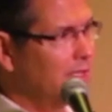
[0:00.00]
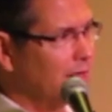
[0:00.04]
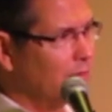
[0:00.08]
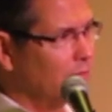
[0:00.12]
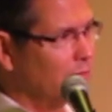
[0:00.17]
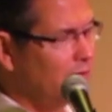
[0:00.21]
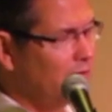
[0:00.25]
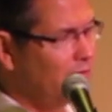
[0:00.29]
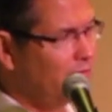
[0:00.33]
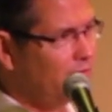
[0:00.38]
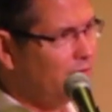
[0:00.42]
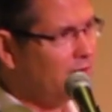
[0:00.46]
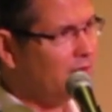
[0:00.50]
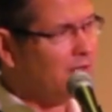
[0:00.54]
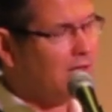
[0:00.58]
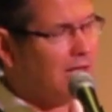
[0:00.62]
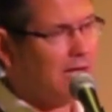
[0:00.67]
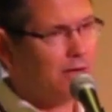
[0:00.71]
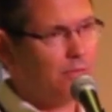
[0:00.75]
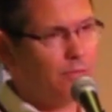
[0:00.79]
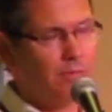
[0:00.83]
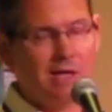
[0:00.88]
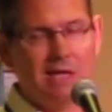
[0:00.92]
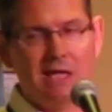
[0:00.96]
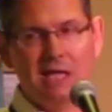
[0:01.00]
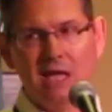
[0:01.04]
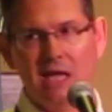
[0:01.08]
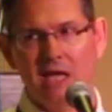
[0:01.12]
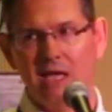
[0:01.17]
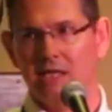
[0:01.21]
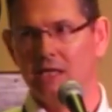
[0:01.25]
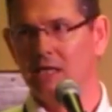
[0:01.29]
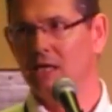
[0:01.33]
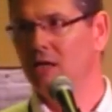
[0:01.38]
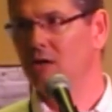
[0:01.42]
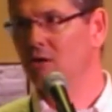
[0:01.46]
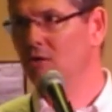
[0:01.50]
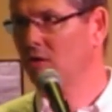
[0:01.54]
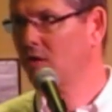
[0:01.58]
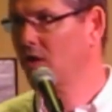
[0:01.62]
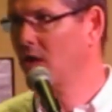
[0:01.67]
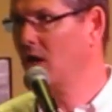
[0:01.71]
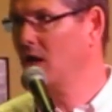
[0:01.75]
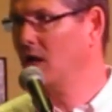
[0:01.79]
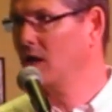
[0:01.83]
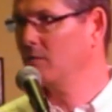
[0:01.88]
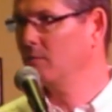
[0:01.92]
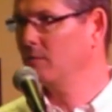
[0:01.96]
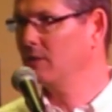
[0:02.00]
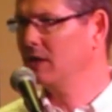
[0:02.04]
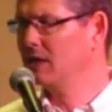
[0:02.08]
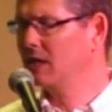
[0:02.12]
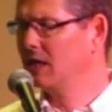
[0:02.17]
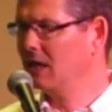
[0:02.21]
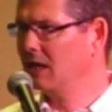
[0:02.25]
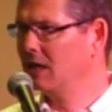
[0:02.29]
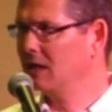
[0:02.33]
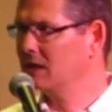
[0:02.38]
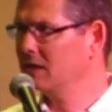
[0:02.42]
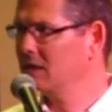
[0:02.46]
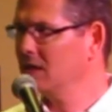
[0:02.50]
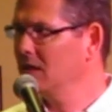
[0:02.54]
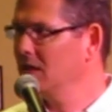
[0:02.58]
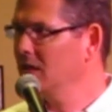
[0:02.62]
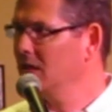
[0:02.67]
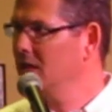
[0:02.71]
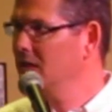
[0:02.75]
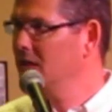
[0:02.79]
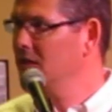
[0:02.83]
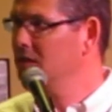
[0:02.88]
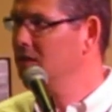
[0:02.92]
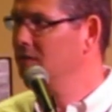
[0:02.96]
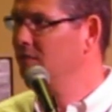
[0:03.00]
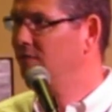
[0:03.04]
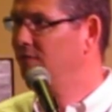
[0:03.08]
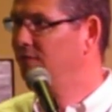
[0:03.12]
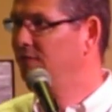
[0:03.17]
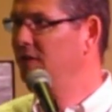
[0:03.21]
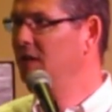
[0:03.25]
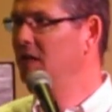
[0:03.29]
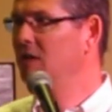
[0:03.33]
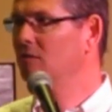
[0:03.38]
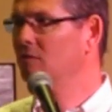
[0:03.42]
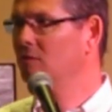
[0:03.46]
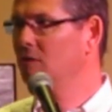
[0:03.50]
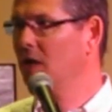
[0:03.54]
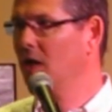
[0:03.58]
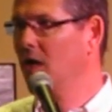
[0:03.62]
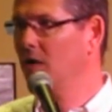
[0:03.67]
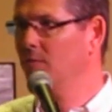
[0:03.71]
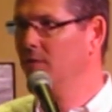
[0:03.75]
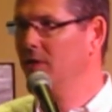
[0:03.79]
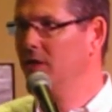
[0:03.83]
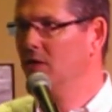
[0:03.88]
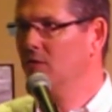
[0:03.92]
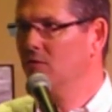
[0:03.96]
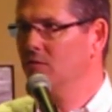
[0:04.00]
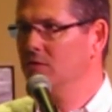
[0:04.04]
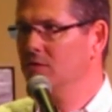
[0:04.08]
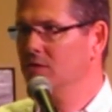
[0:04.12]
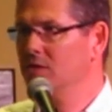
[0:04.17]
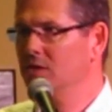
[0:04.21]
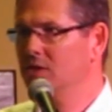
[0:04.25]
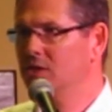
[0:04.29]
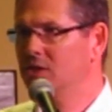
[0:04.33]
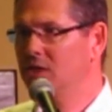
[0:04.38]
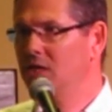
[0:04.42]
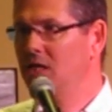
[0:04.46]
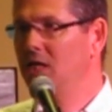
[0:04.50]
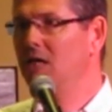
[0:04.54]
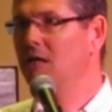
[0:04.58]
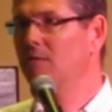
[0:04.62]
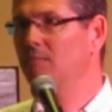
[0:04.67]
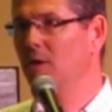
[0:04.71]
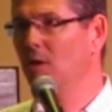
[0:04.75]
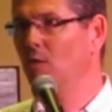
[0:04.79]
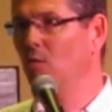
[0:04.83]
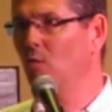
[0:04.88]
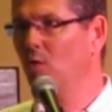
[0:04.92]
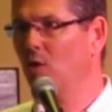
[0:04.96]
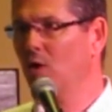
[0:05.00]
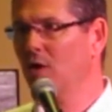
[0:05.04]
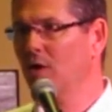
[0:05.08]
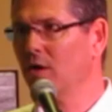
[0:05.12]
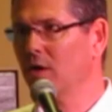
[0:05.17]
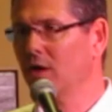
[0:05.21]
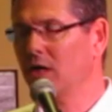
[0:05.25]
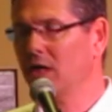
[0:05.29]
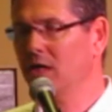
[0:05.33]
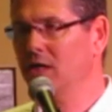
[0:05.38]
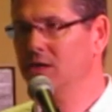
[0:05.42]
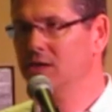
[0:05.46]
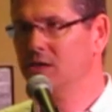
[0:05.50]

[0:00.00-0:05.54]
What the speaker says: that we feel like we can't hear God, we can't feel God, we don't see him at work.